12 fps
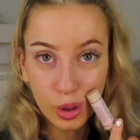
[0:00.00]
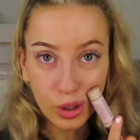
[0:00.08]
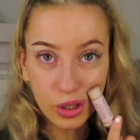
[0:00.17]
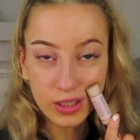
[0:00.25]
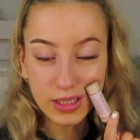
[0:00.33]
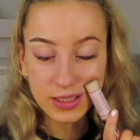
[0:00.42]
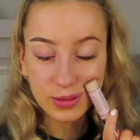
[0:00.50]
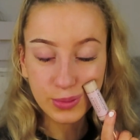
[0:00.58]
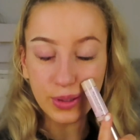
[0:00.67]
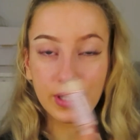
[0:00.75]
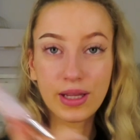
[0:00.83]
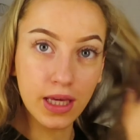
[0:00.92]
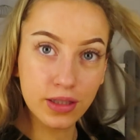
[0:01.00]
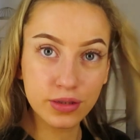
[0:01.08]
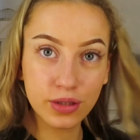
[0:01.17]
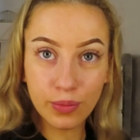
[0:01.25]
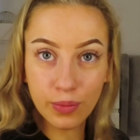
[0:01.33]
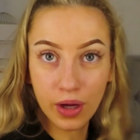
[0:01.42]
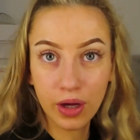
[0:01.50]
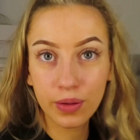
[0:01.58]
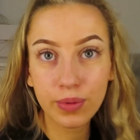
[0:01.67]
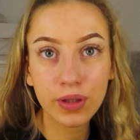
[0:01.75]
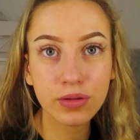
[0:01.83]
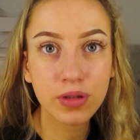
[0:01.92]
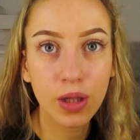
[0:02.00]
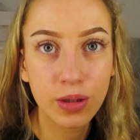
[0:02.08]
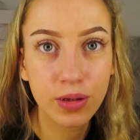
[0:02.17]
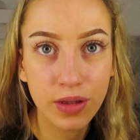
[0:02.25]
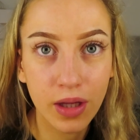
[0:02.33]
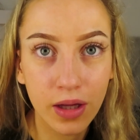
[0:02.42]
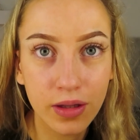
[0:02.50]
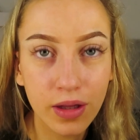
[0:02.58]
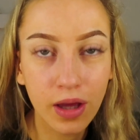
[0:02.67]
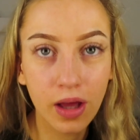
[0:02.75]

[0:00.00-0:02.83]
on this one. Okay, so my eyebrows are done.